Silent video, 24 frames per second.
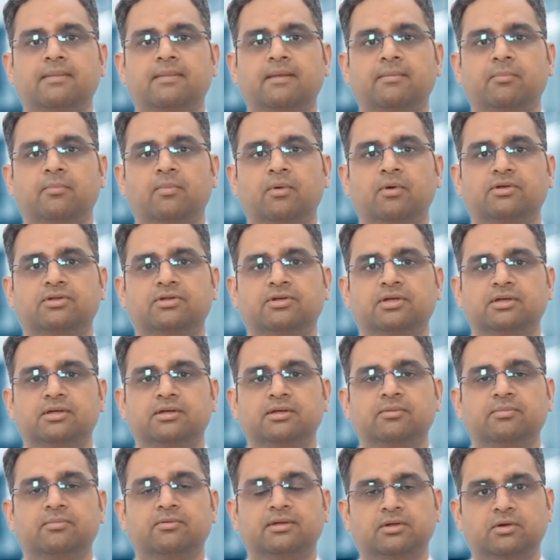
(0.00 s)
Most
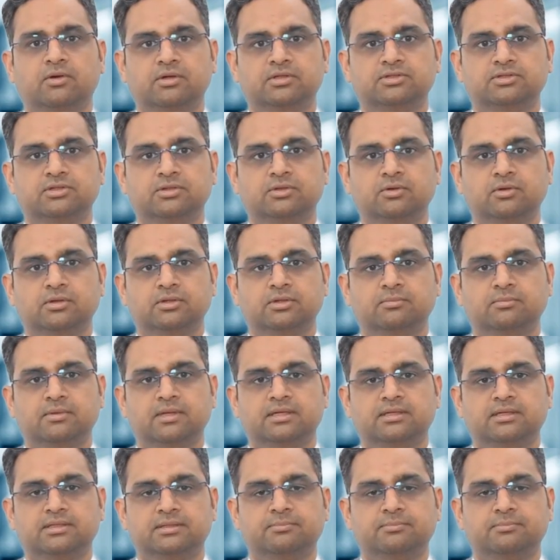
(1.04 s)
children with osteochondroma